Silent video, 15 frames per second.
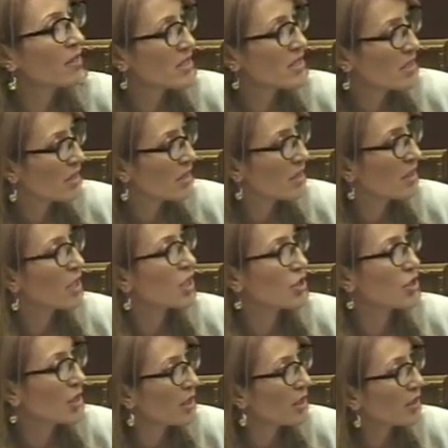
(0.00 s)
and there's also
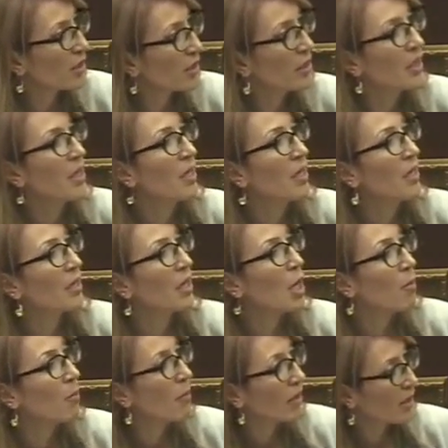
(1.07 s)
a system of financial
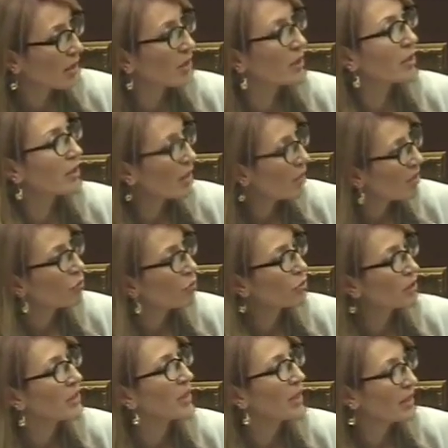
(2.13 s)
ombudsmen where you
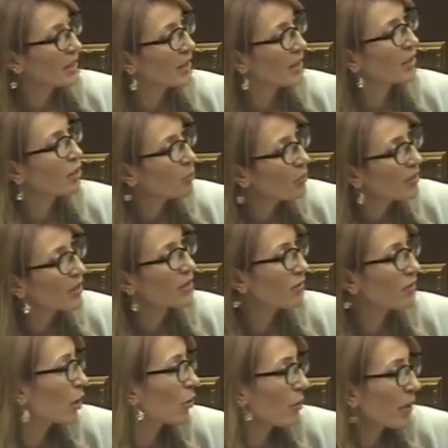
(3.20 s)
can go if something's
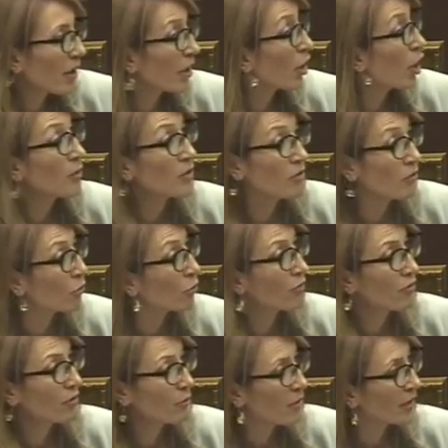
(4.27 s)
obscure
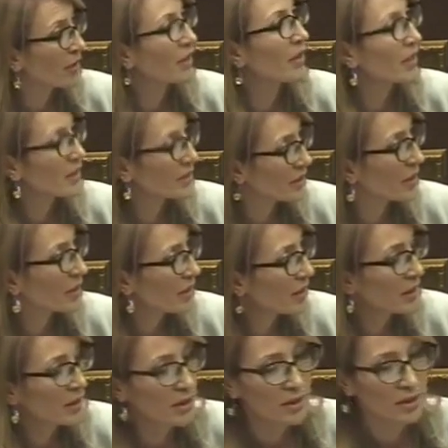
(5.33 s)
and
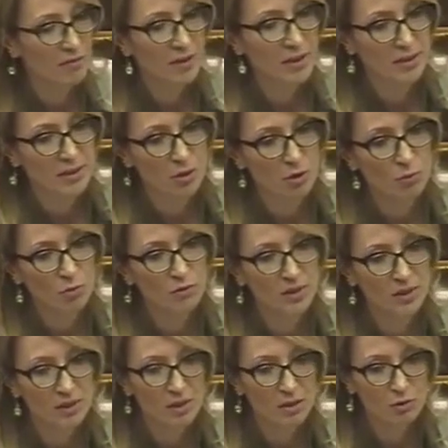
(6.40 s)
something's unclear.
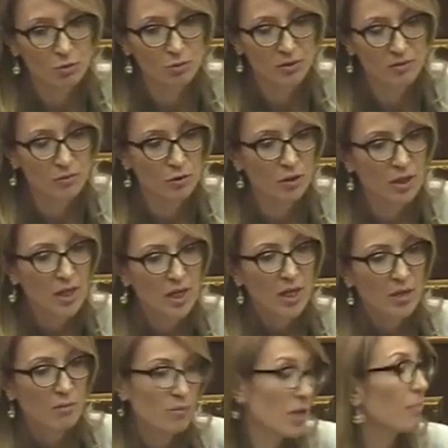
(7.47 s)
Yes, I may agree
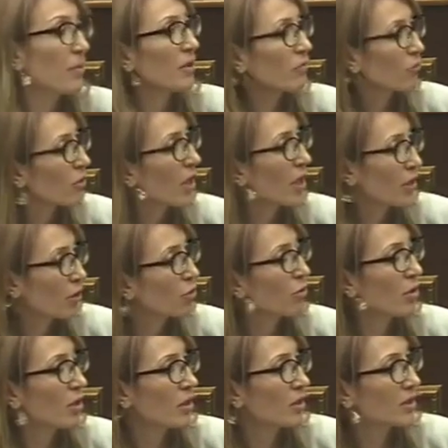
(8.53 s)
that the situation
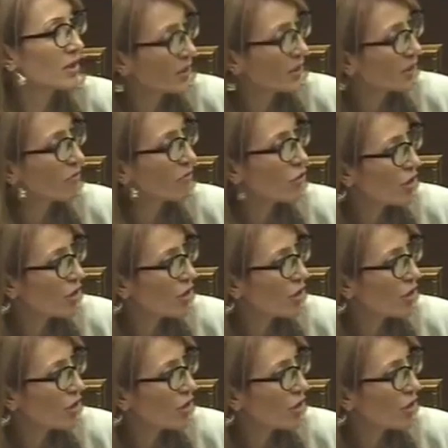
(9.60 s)
is really